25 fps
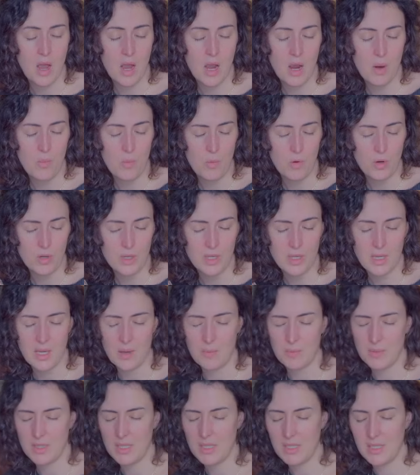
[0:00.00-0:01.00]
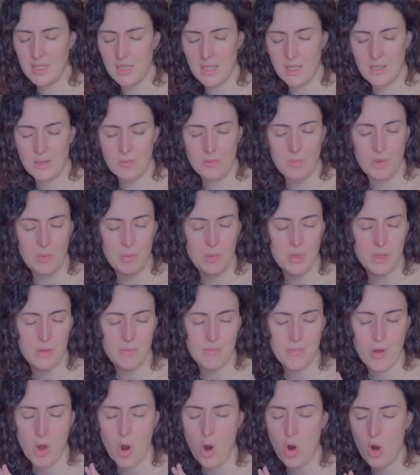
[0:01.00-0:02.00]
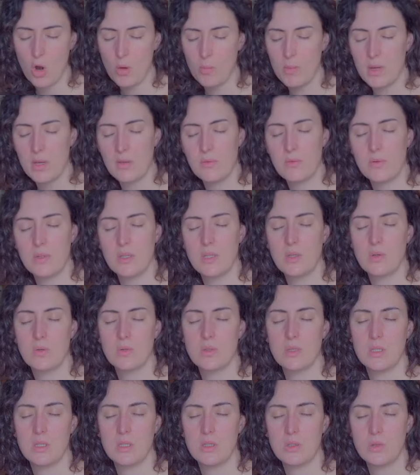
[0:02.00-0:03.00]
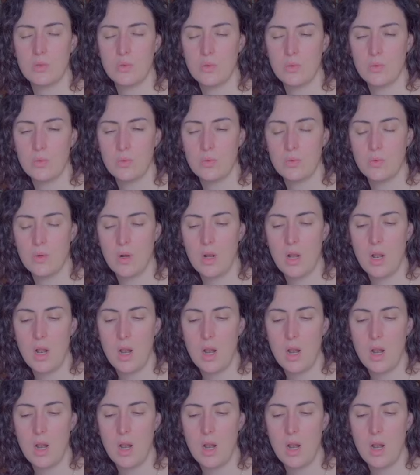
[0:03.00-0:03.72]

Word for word: I'm working, I'm saying that maybe in all my videos is to